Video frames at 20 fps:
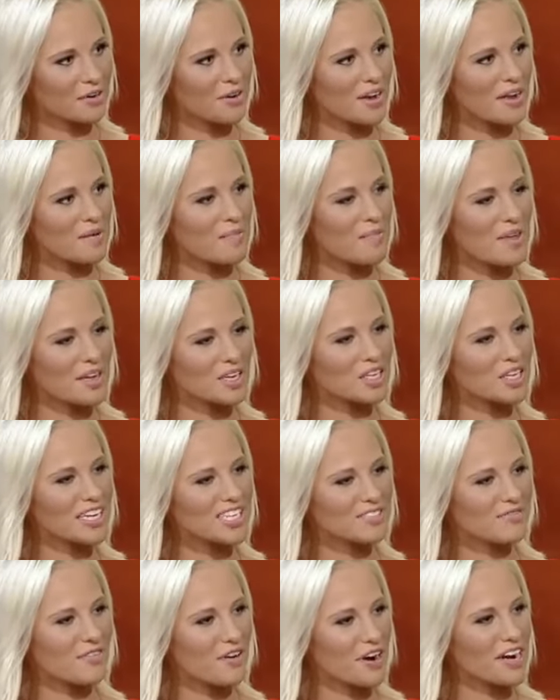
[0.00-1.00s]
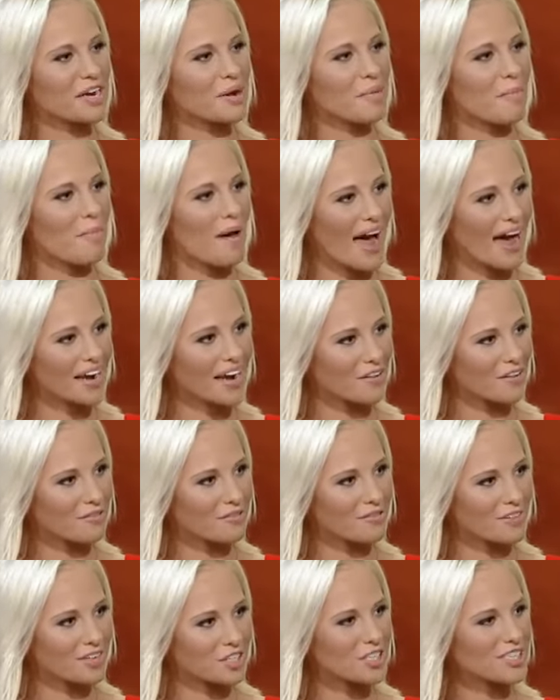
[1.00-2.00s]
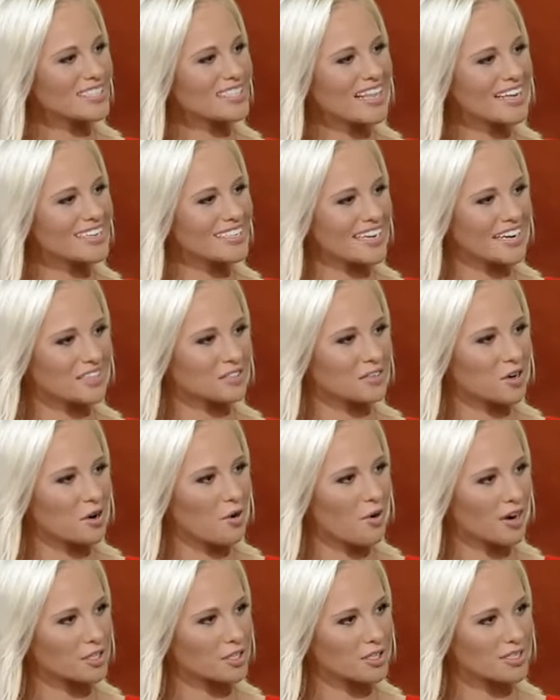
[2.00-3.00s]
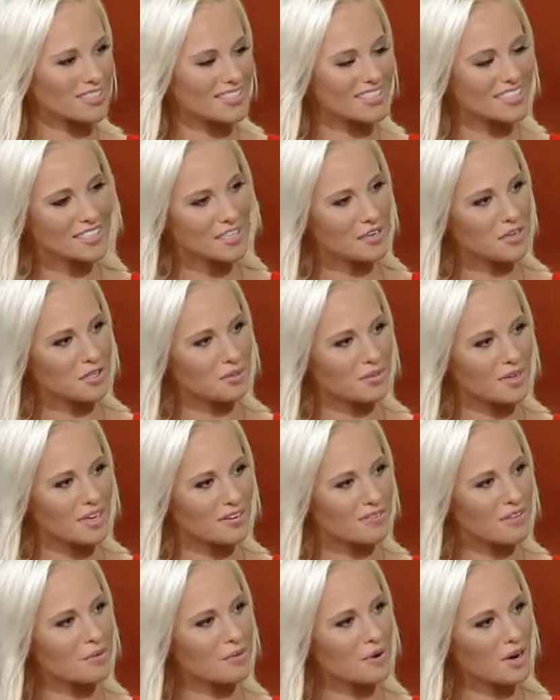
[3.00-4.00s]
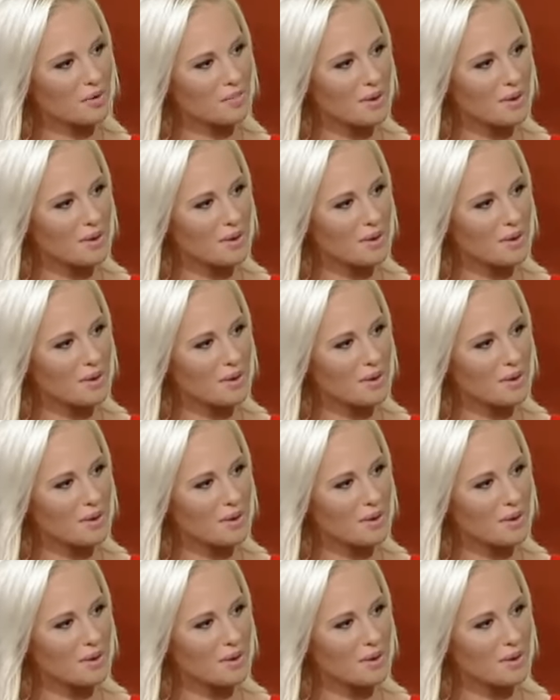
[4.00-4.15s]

so it, she gets very combative. She doesn't like to answer questions excuse yeah. me, if